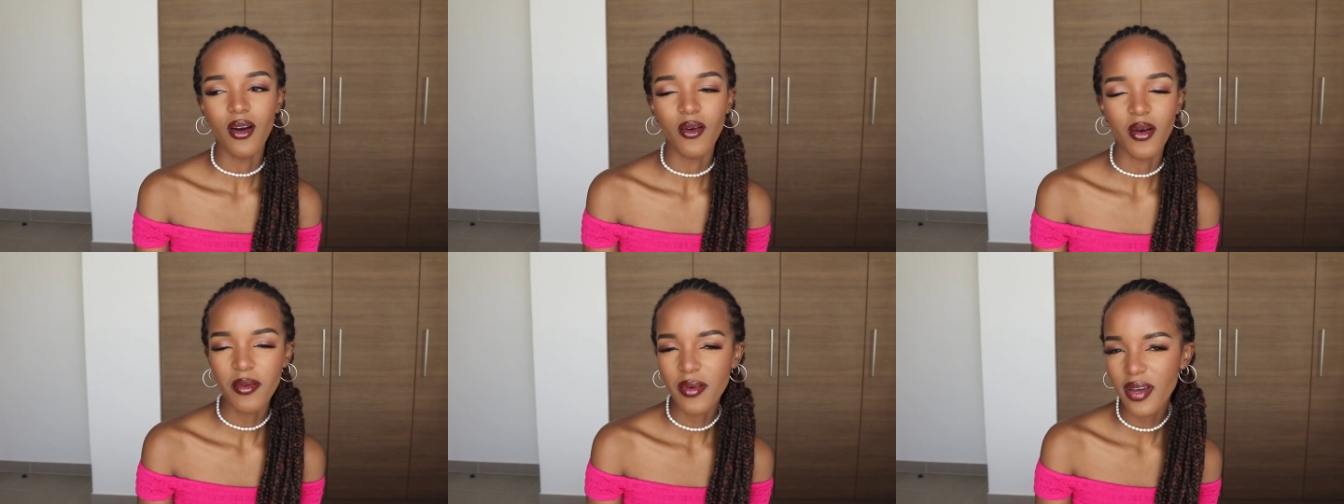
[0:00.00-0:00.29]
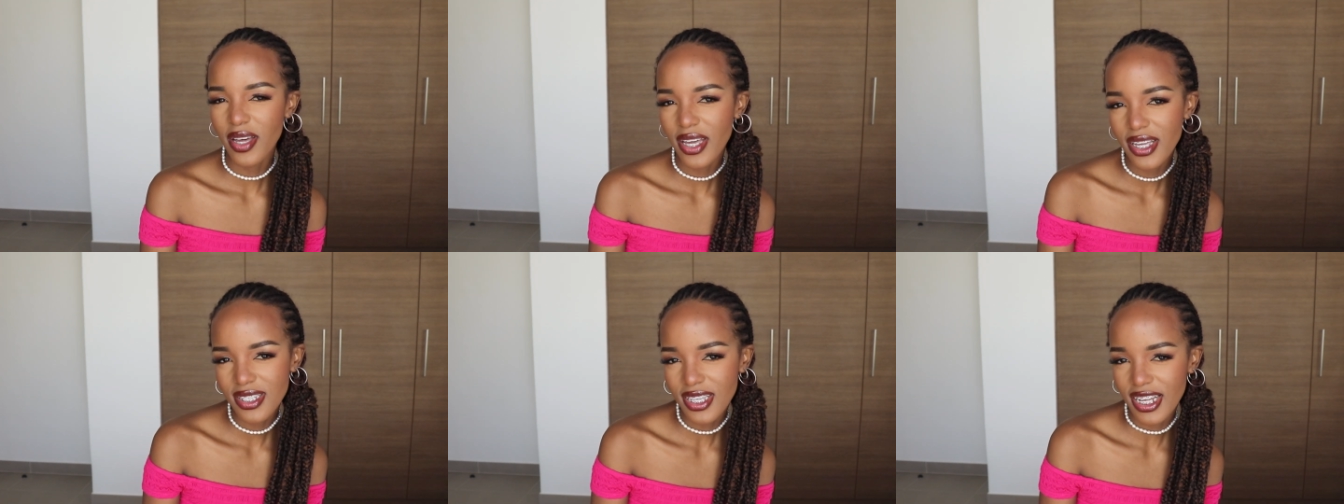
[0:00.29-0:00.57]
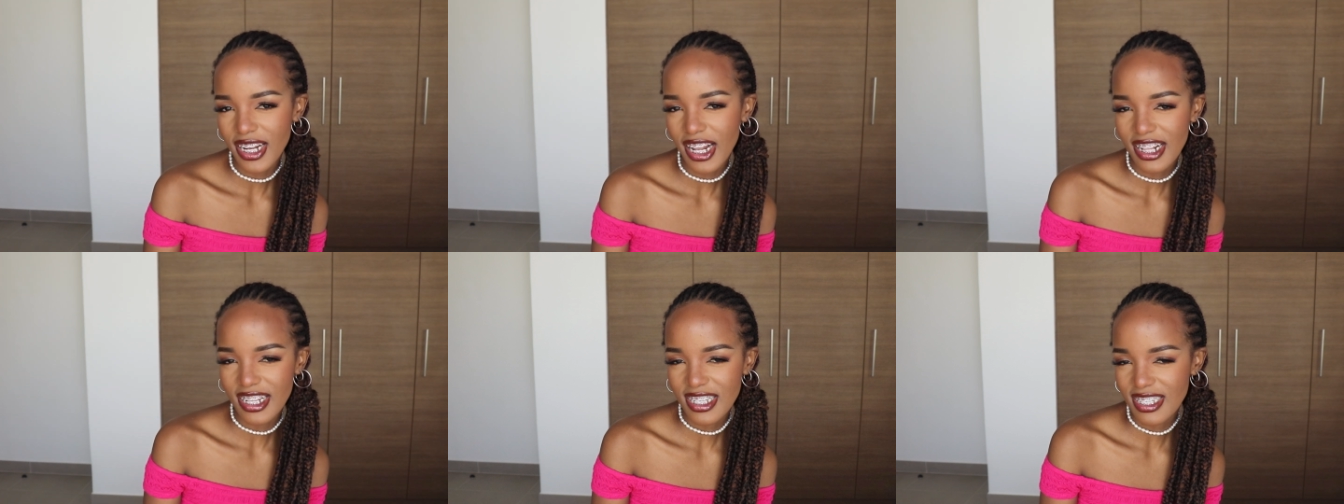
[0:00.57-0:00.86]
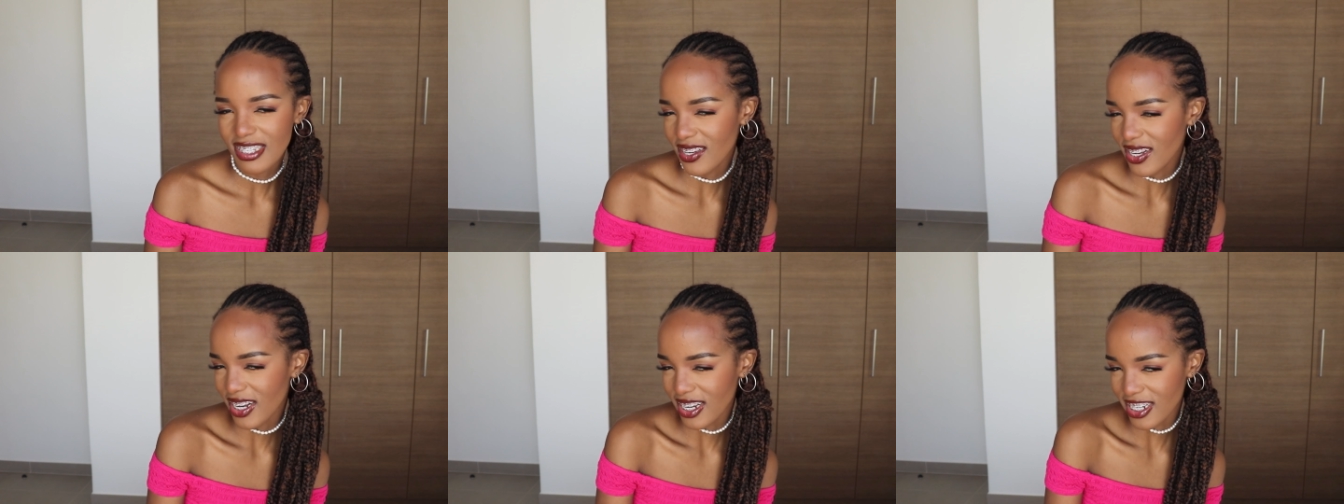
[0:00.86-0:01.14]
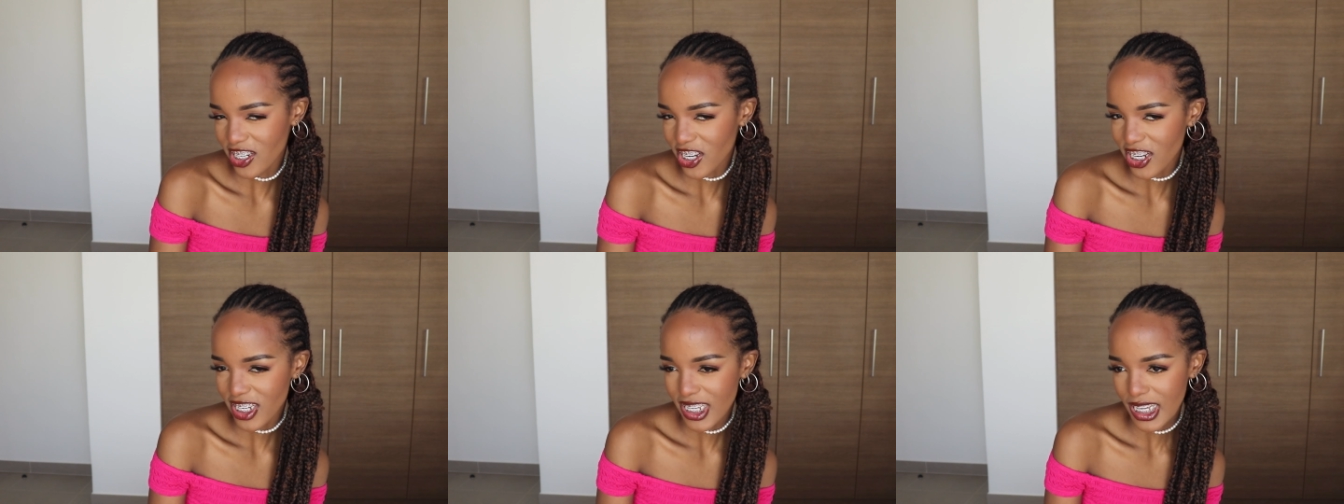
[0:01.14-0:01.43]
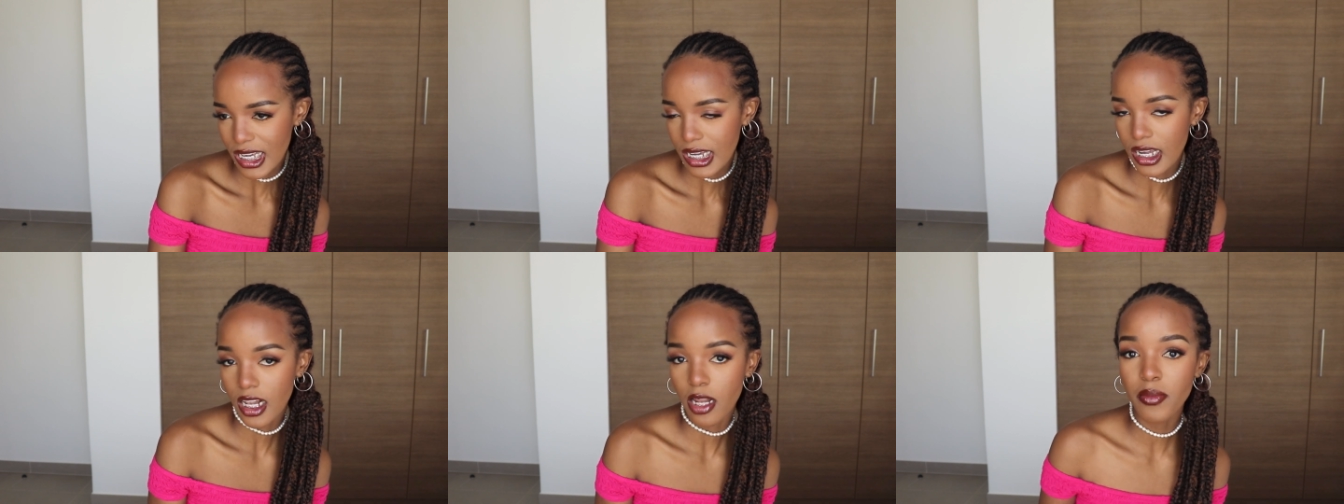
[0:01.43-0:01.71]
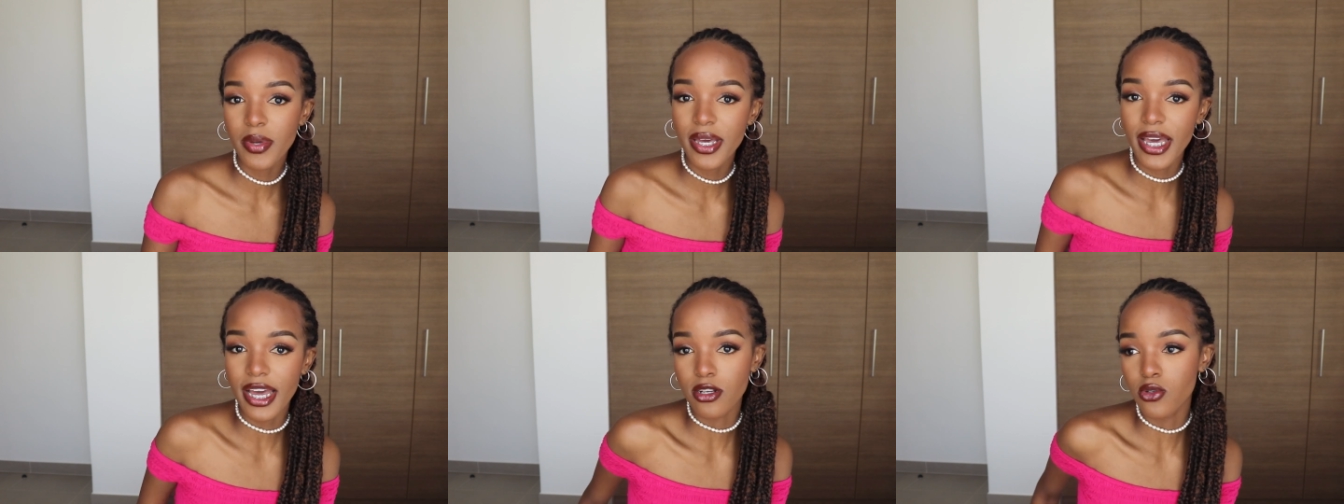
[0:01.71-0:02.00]
Why am I suddenly so energetic?
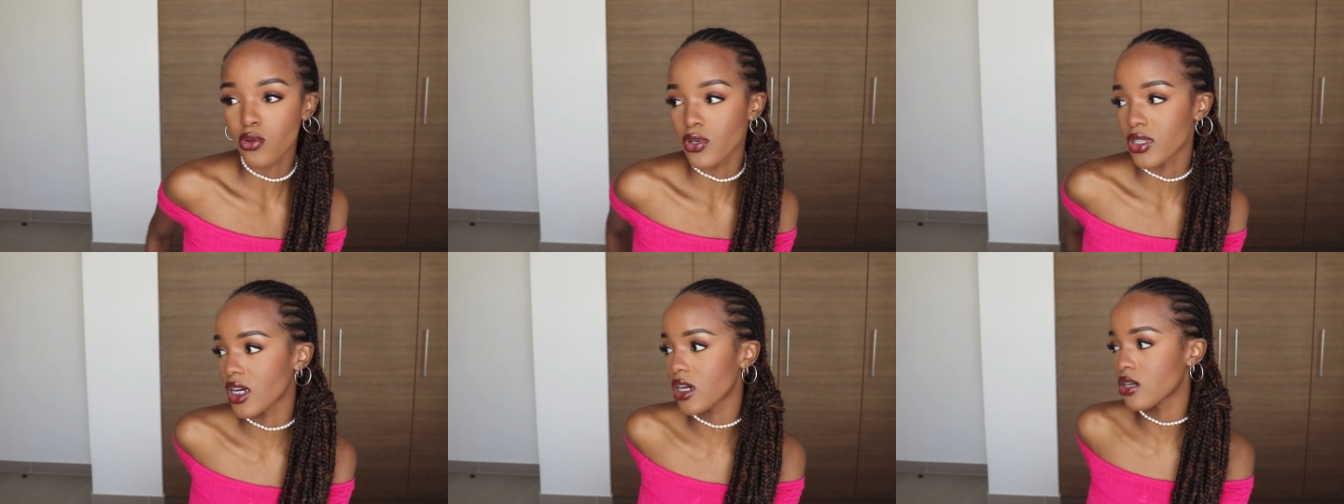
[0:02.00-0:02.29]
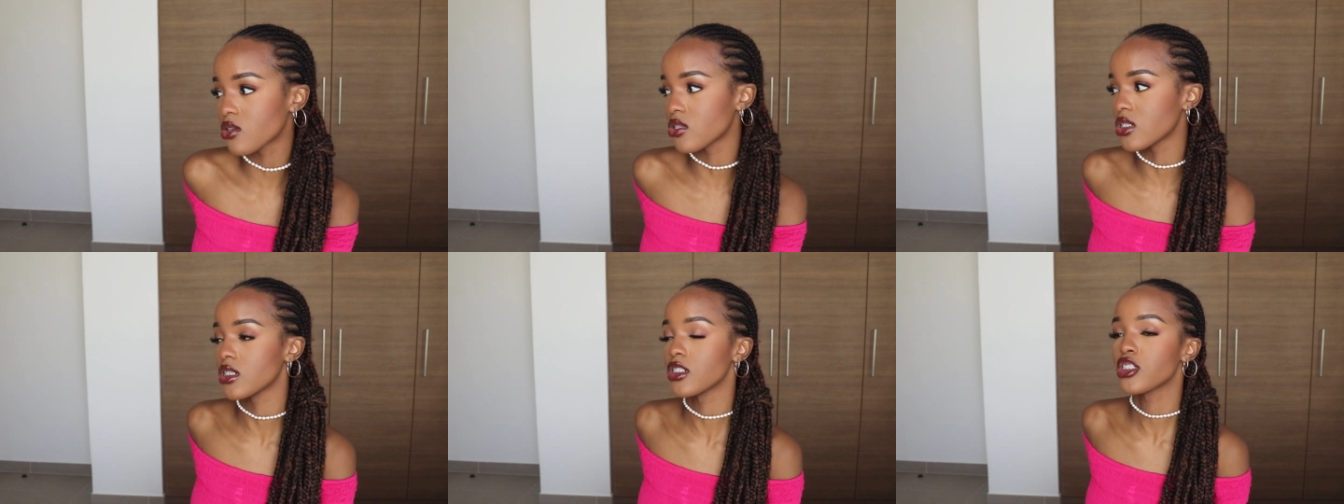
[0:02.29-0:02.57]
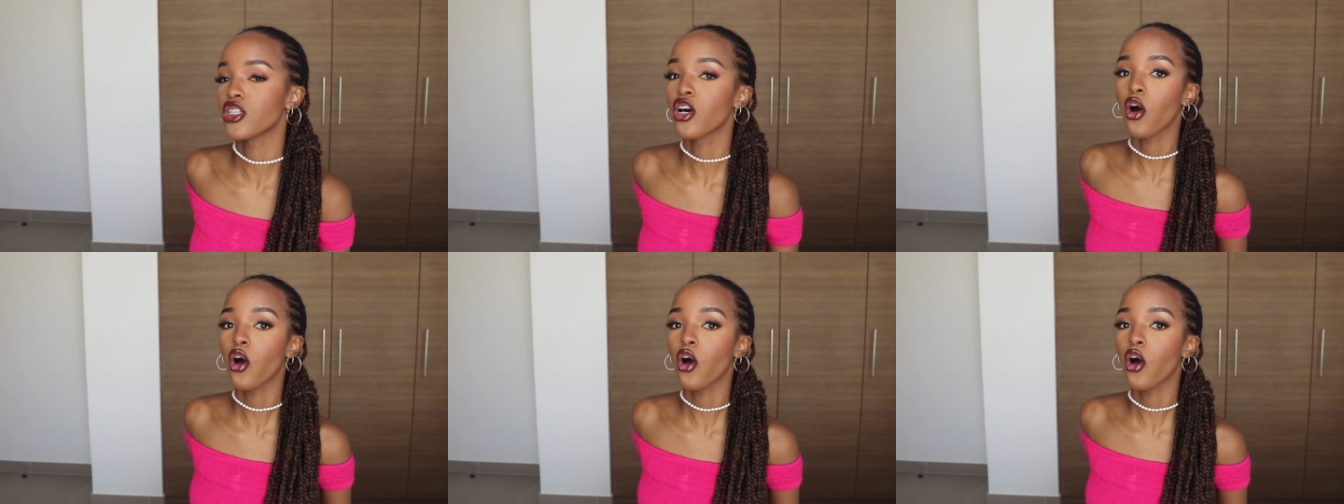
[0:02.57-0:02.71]
Let me get water because it's